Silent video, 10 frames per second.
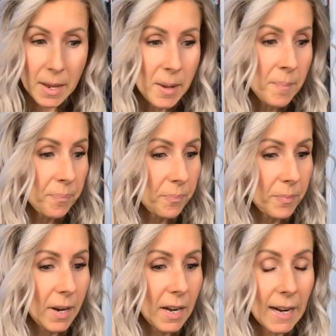But
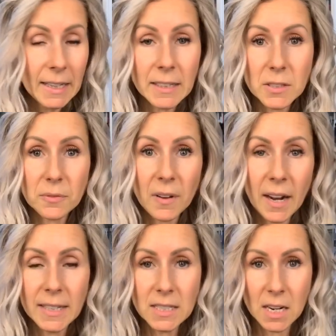I'd like to find
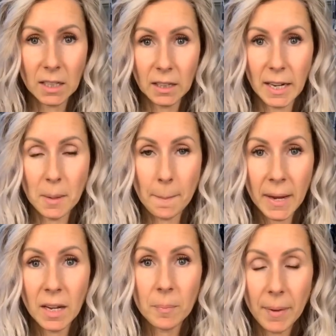a light pink
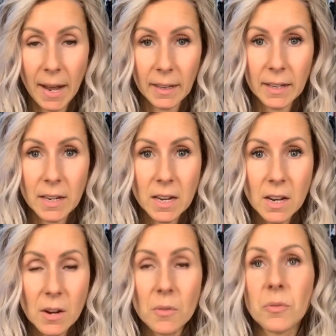palette
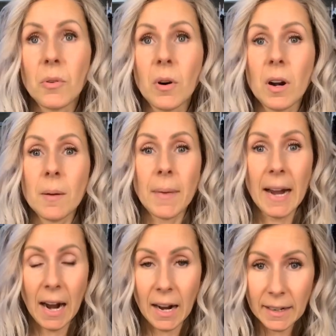for my
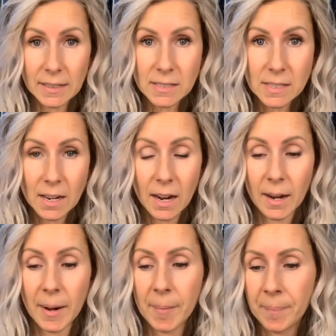eyes
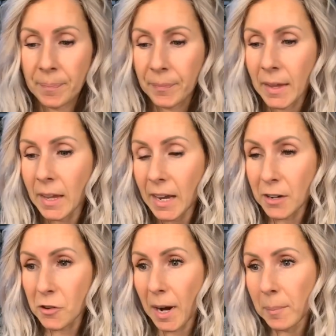and try
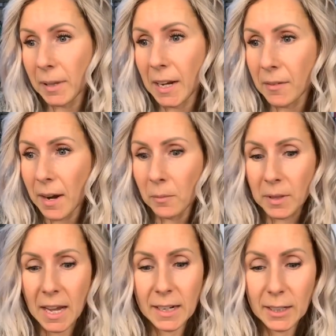and play around with that a
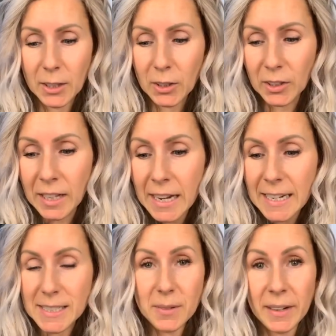little, see if
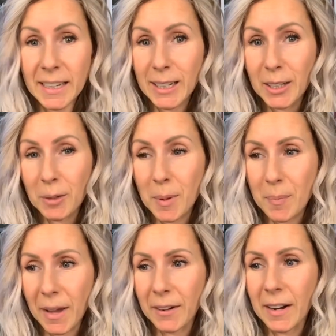I can get a little bit better
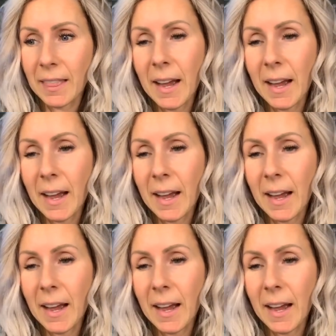at that.